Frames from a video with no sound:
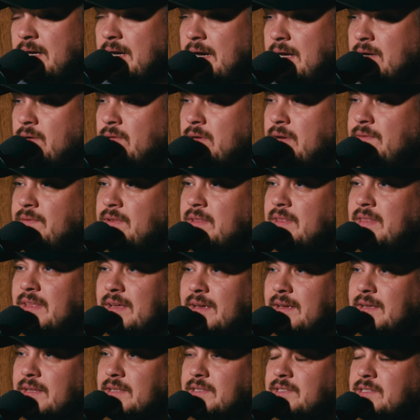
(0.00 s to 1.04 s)
don't even
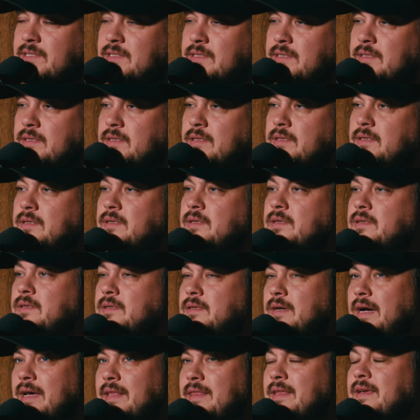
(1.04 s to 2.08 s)
think it's.
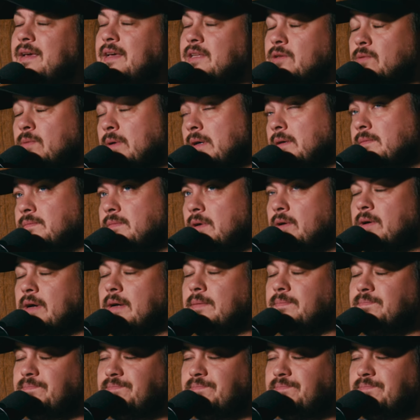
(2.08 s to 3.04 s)
I think it. Well, okay.